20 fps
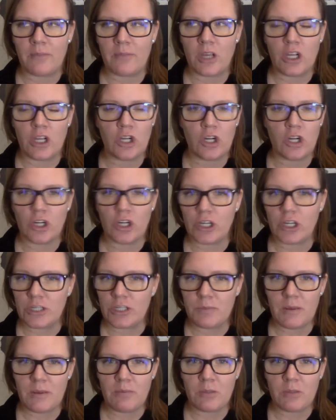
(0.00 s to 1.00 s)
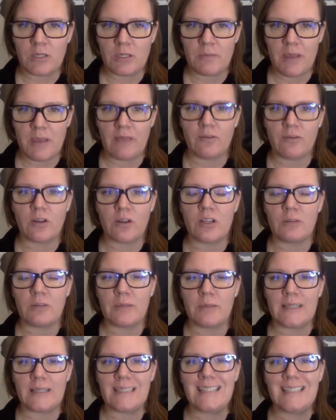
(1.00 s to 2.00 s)
encourage people to pay for their
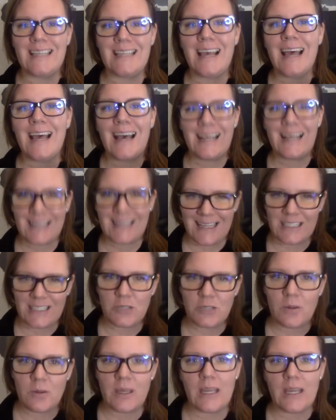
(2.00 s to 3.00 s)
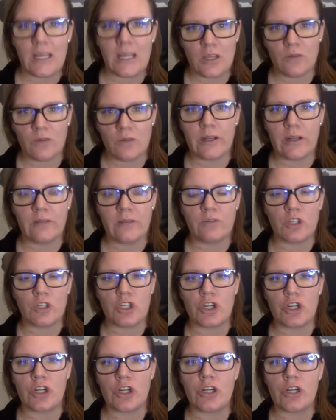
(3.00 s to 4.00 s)
business unless you can get the rate of
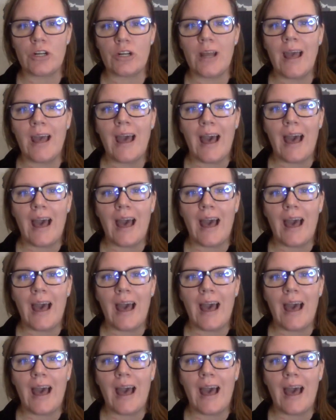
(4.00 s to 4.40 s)
return.